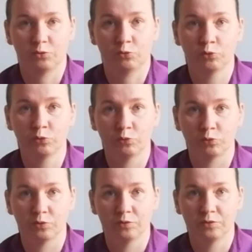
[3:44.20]
true
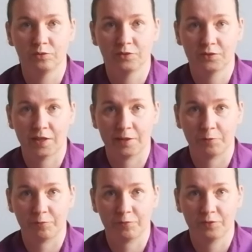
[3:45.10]

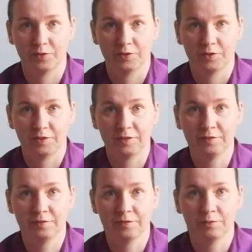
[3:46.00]
self?
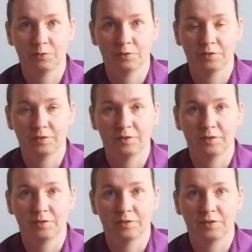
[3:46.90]
Is
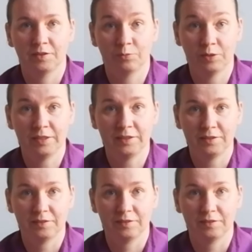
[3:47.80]
it
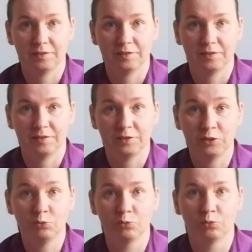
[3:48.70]
really
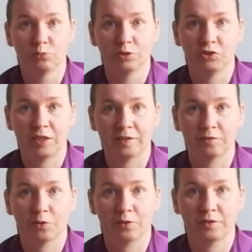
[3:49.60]
you which
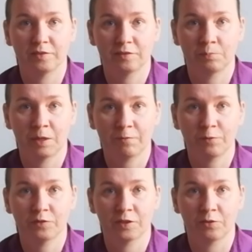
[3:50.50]
has all these
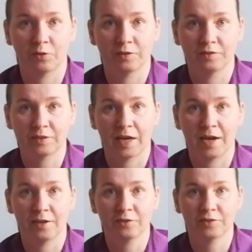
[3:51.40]
smartphones and all these
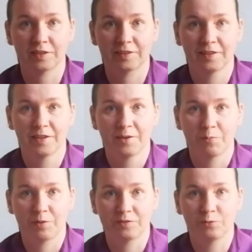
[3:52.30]
cars and
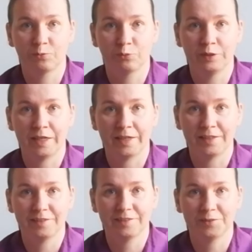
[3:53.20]
wants to
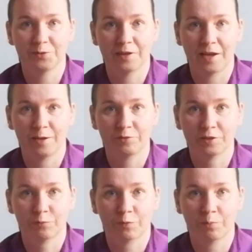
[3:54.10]
create a good life
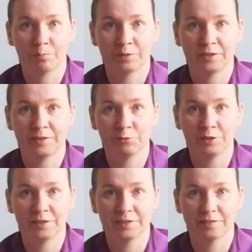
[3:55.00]
just from
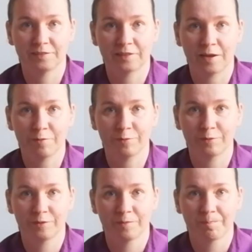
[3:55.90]
material stuff?
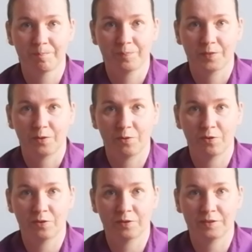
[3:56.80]

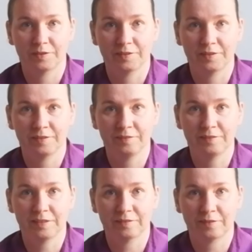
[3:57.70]
Or is
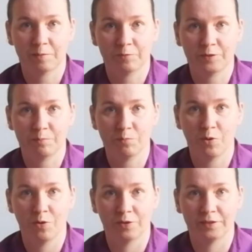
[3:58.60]
there something
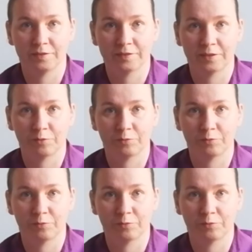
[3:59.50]
more inside